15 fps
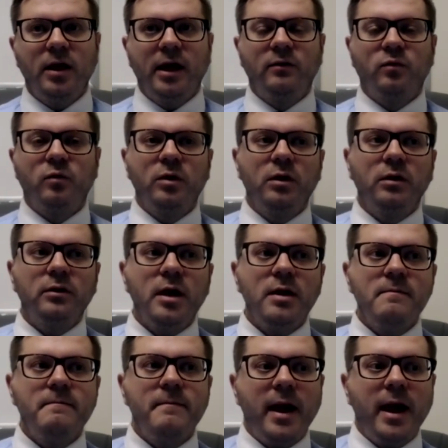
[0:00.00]
really
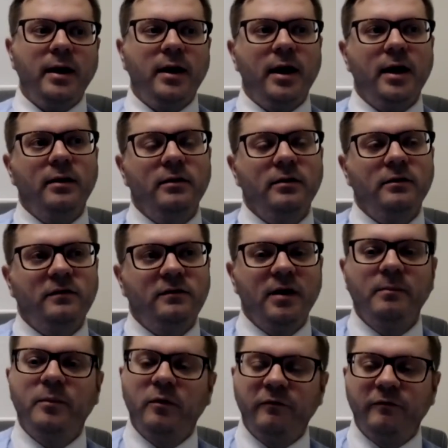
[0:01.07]
make it
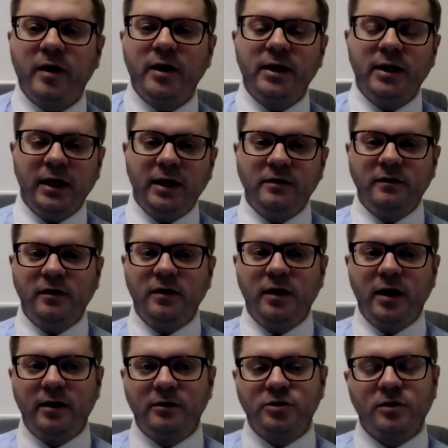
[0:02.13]
simple, fun, and easy
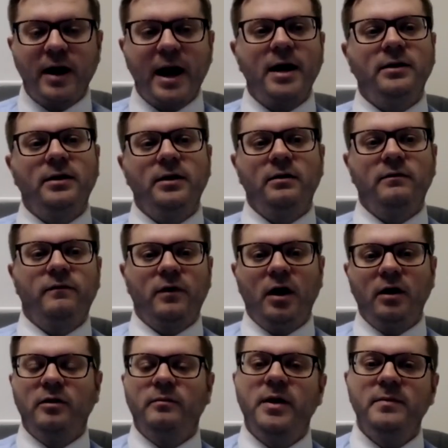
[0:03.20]
and attractive for
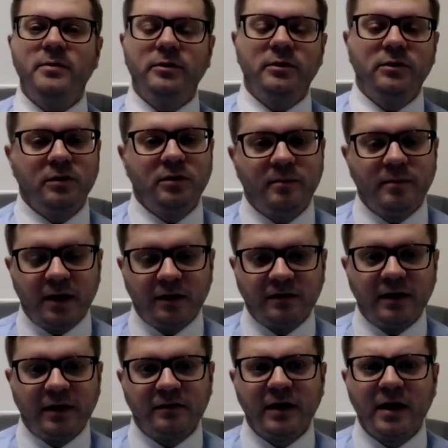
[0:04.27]
other people to do the
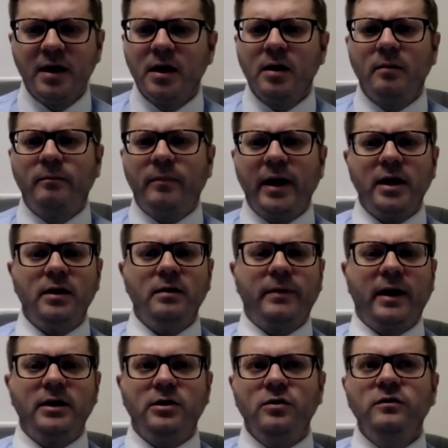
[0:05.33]
business
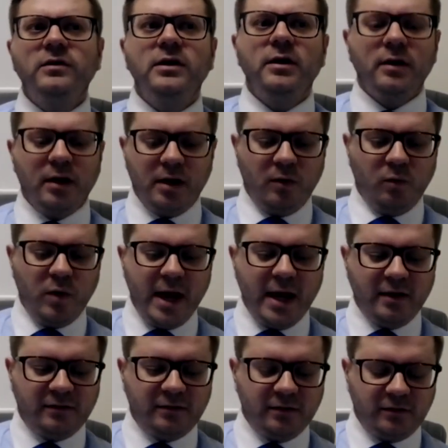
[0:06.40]
by using
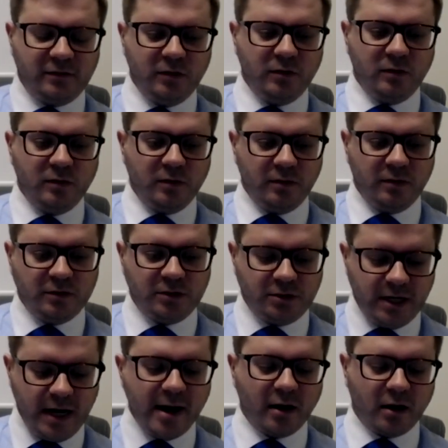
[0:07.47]
ways to
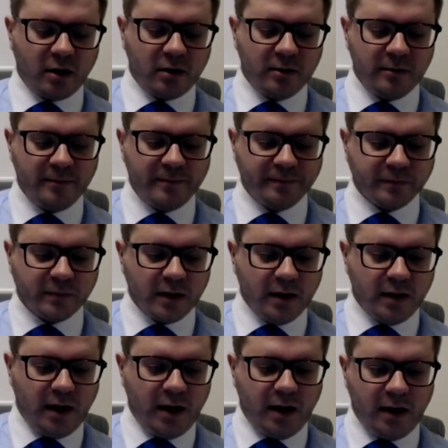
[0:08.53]
share
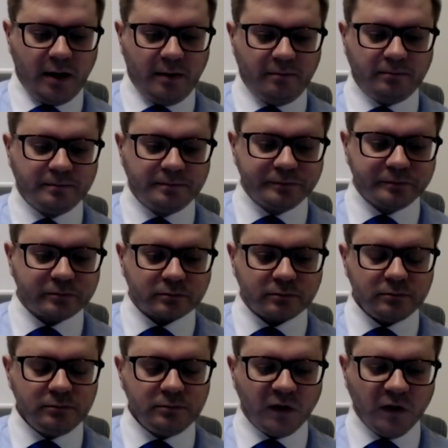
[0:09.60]

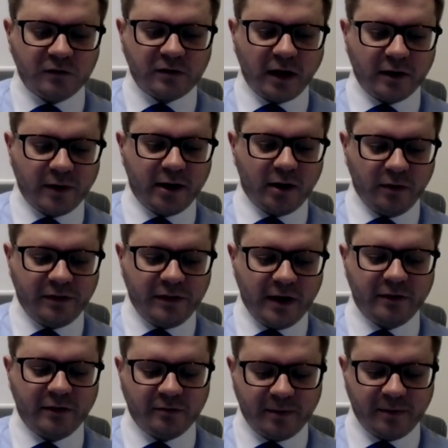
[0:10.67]
Sunwriter with
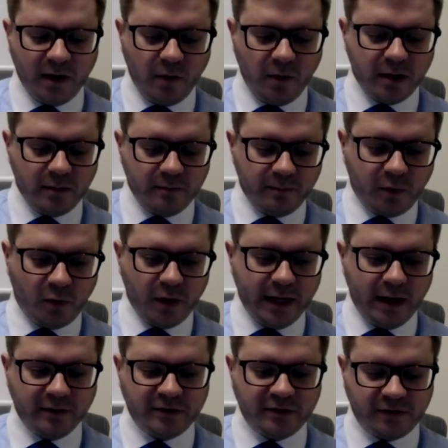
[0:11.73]
others. But I want to point
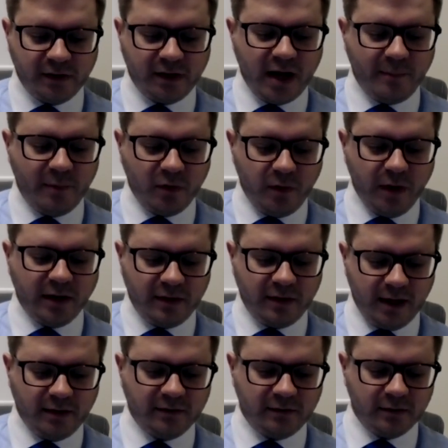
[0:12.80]
out just a couple quick
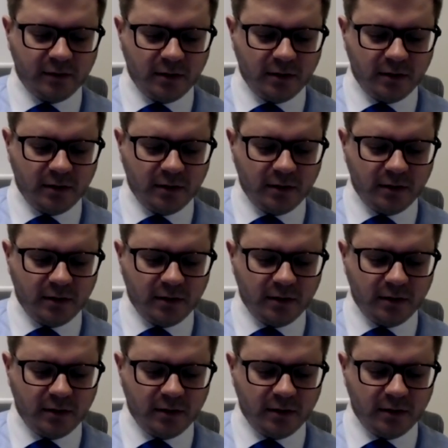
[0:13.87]
things,